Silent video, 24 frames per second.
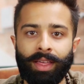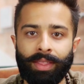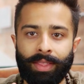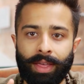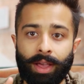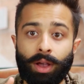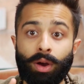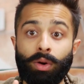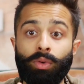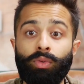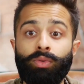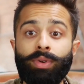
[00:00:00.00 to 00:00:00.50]

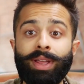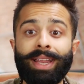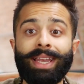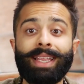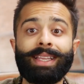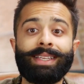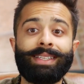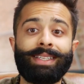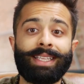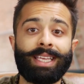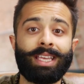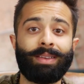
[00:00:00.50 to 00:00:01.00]
they go
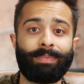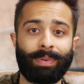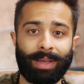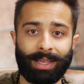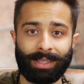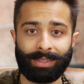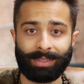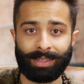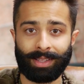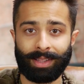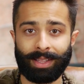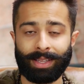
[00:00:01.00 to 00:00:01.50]
really deep
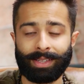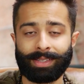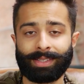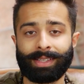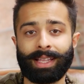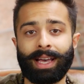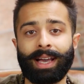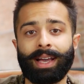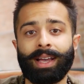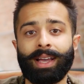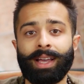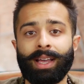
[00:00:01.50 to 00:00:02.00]
into this,
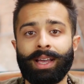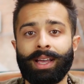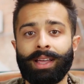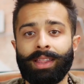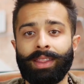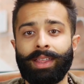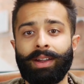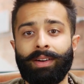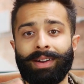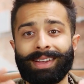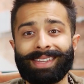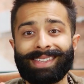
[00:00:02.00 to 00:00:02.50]
that
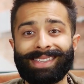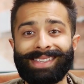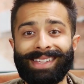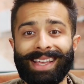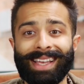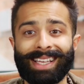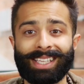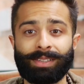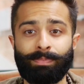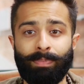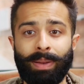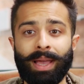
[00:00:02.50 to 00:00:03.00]
there are
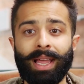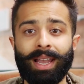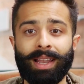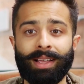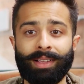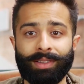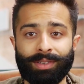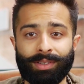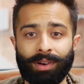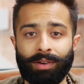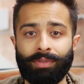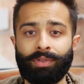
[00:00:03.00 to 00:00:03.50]
6
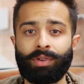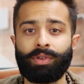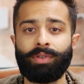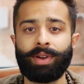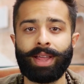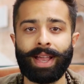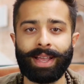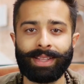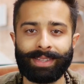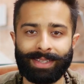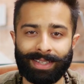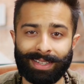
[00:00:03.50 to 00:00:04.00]
pillars of
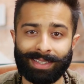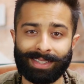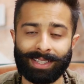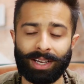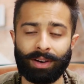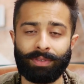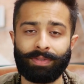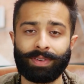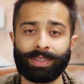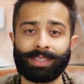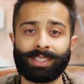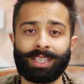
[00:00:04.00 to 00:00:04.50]
creating
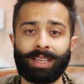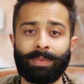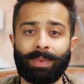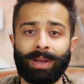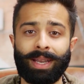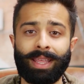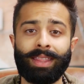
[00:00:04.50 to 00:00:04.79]
self-esteem.